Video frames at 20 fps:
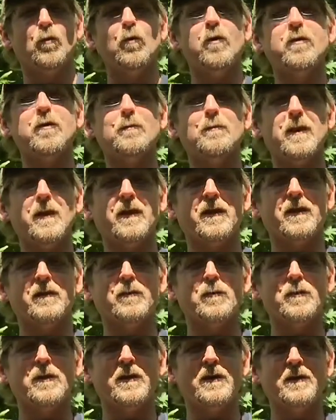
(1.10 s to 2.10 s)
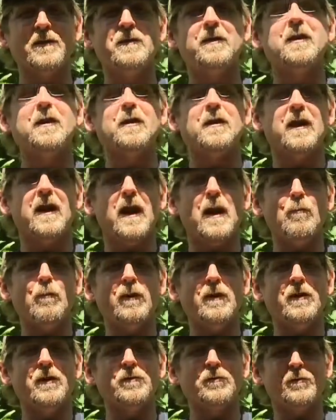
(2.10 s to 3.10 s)
Welcome back, everybody.
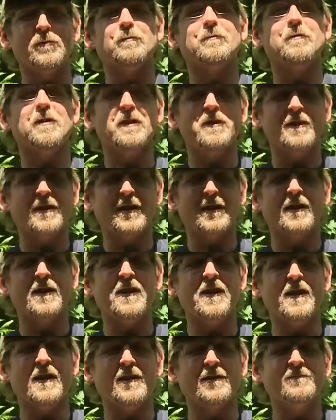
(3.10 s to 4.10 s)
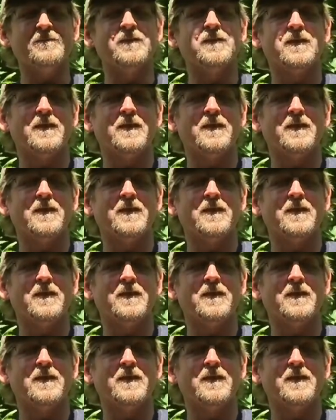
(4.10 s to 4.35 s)
I'm Les, Redneck in a Hat.